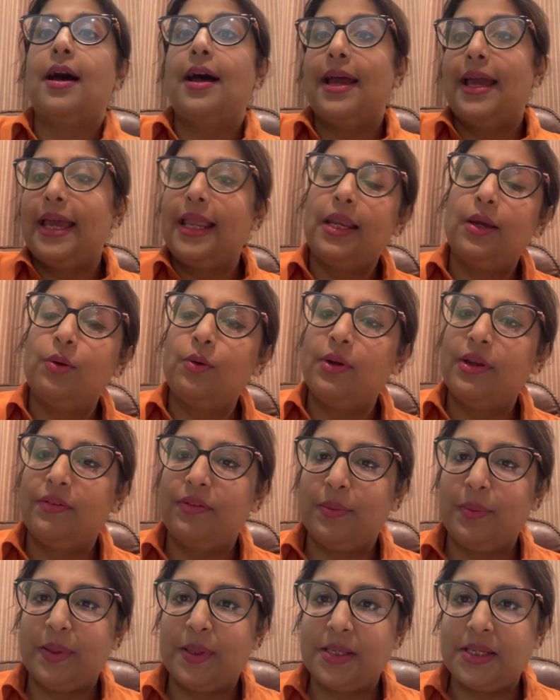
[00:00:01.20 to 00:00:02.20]
Hello
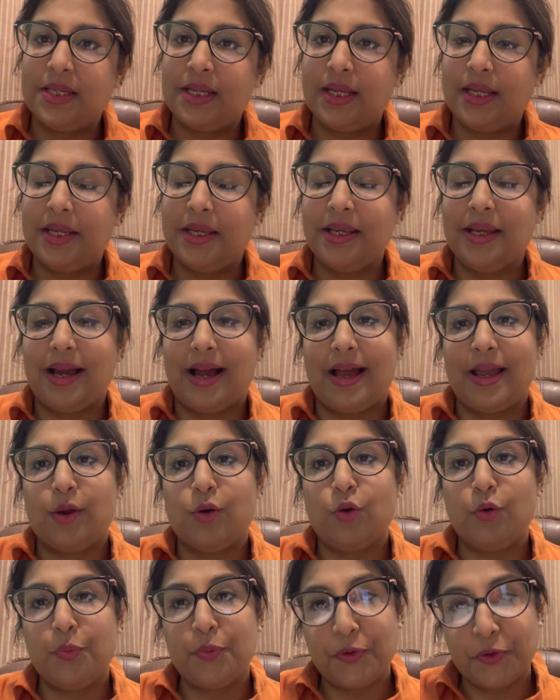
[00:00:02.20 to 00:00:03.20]
everybody, I
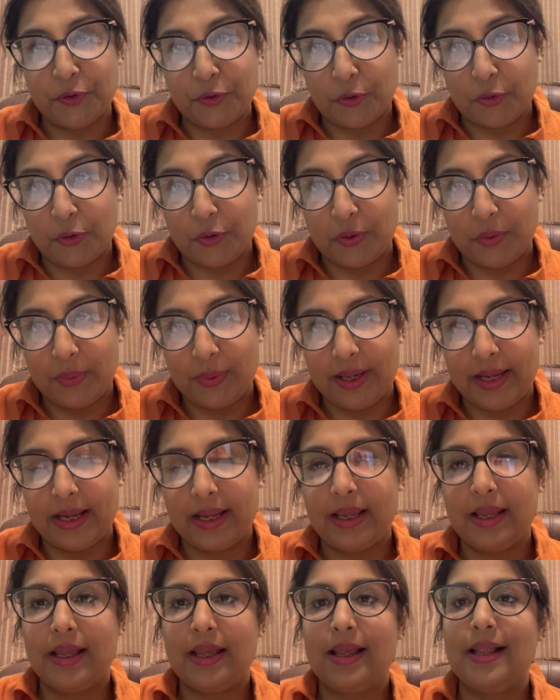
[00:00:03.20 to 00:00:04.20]
hope you're all
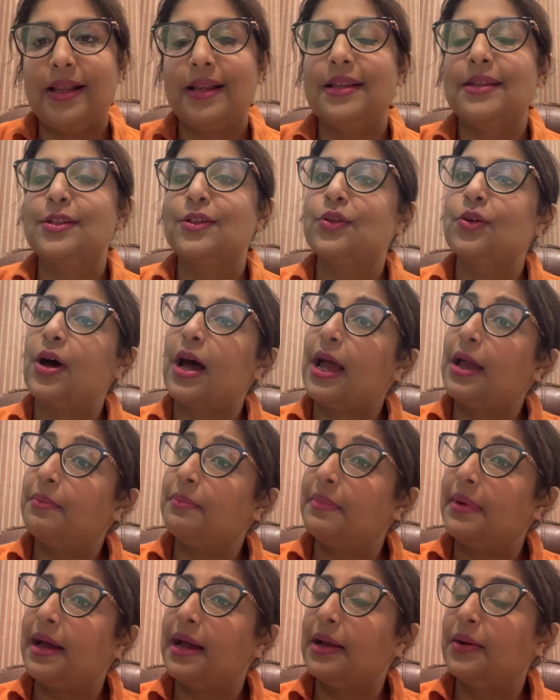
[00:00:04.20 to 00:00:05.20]
well. So
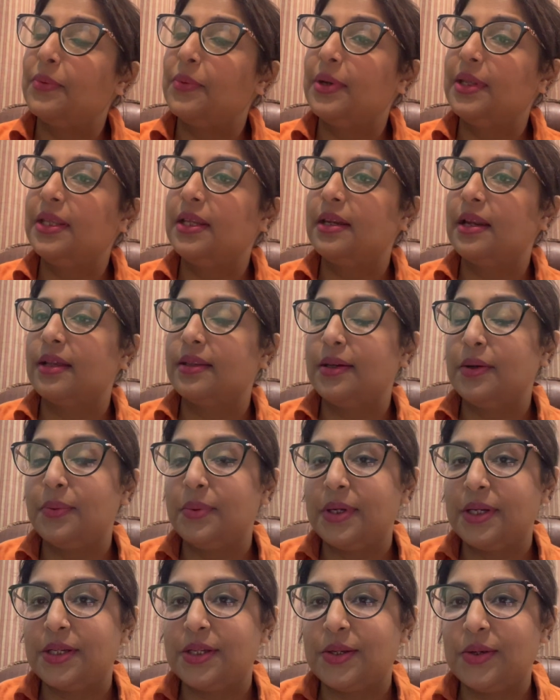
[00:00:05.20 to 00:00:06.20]
I'm back with another
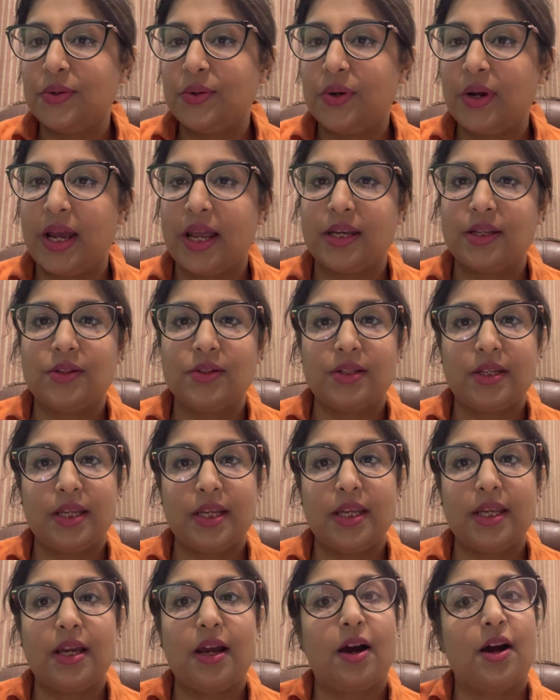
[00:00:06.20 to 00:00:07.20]
video, and
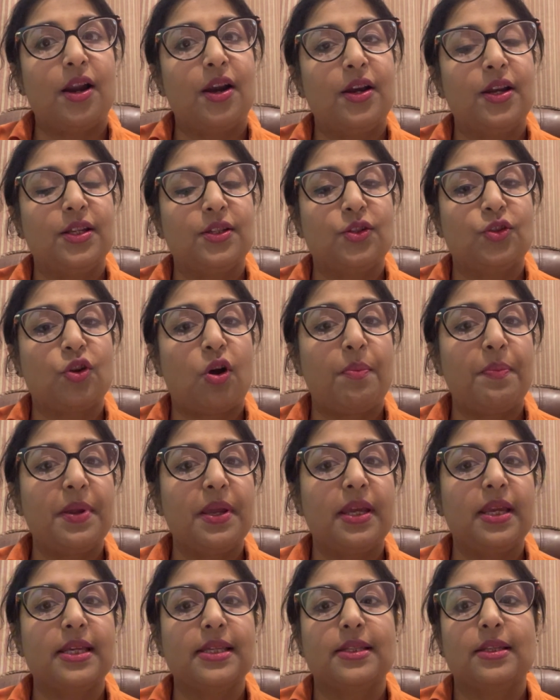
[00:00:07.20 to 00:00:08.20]
today our
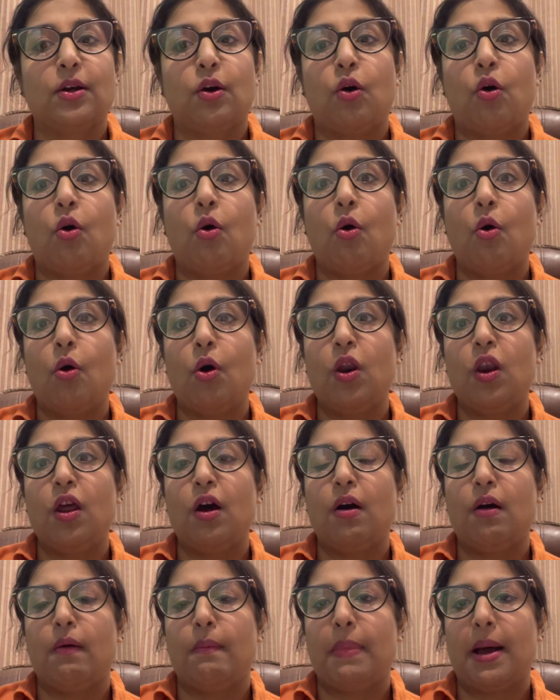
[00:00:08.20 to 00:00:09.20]
topic is all
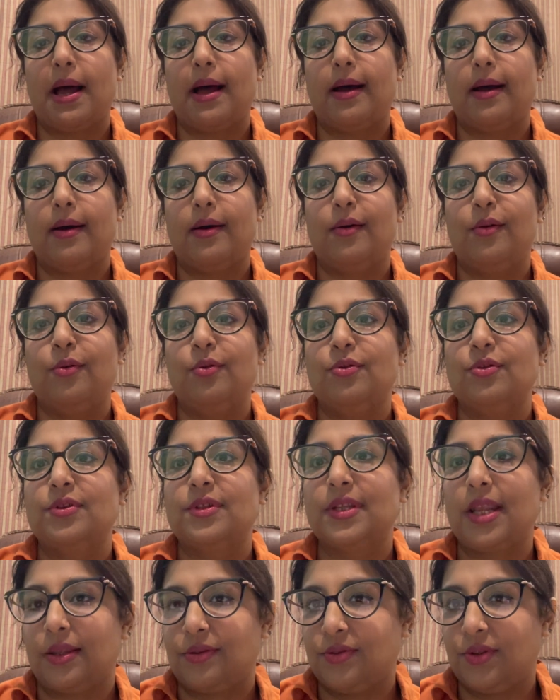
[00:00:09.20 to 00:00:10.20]
about
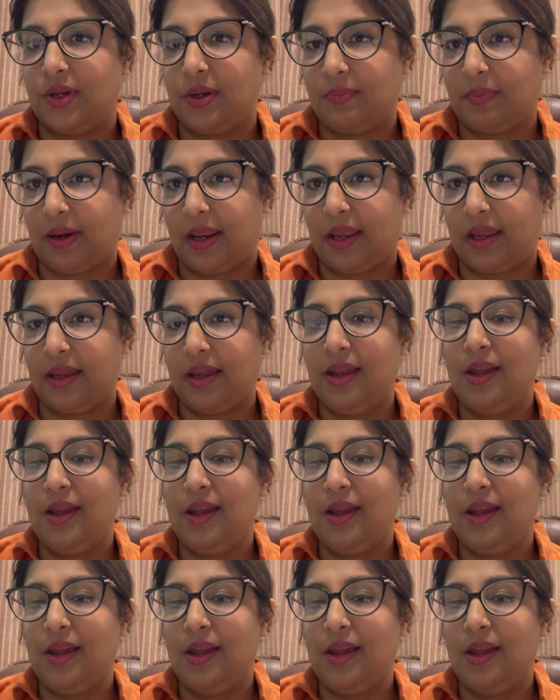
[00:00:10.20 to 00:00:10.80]
sensory play.